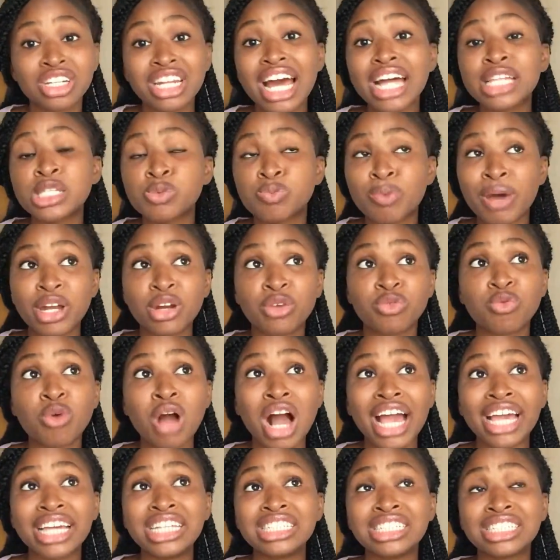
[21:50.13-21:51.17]
That's part of
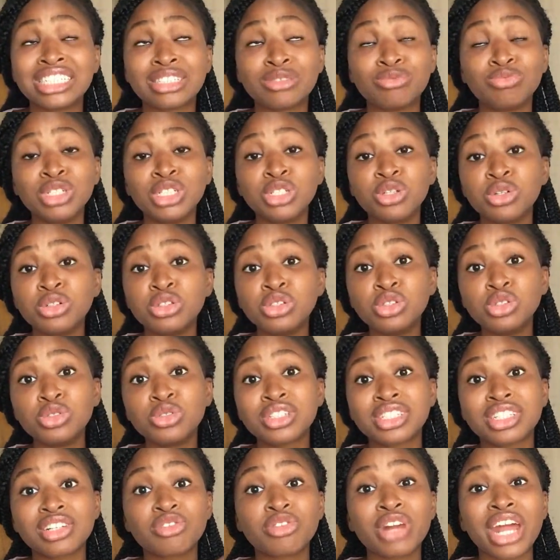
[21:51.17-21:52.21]
why we don't use
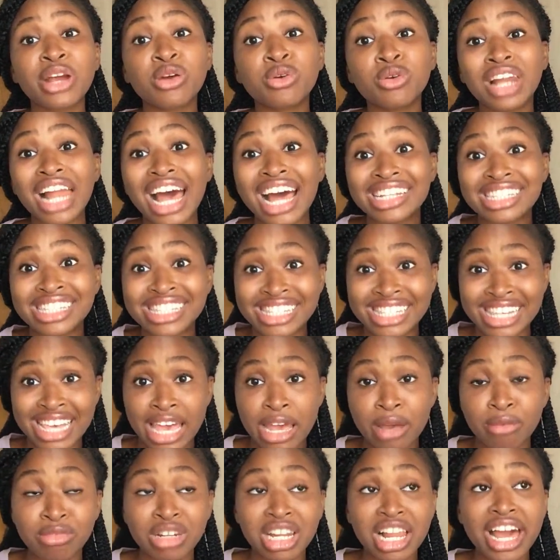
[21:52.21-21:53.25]
the regular
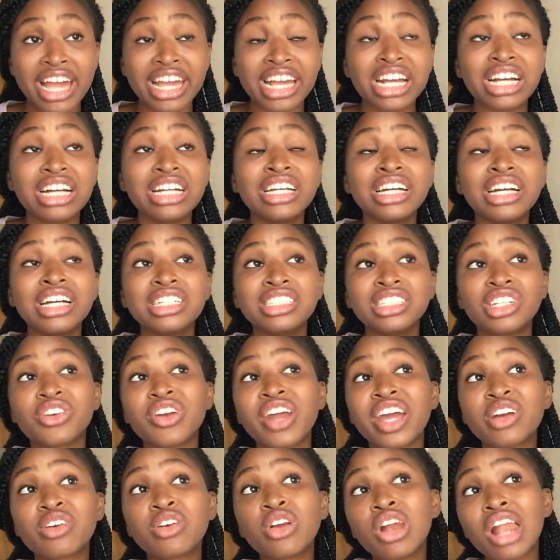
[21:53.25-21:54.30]
term, like the
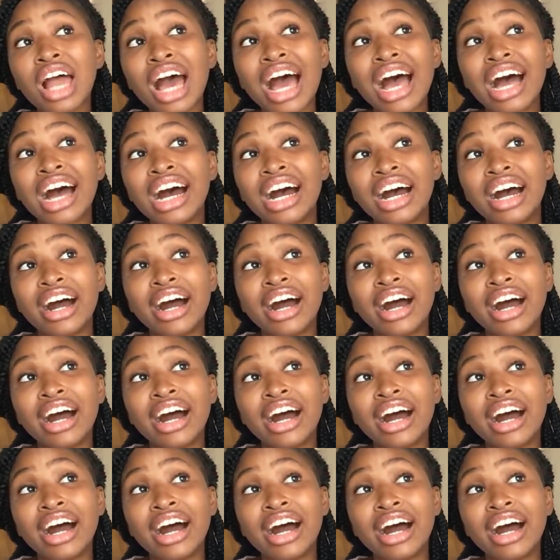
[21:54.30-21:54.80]
regular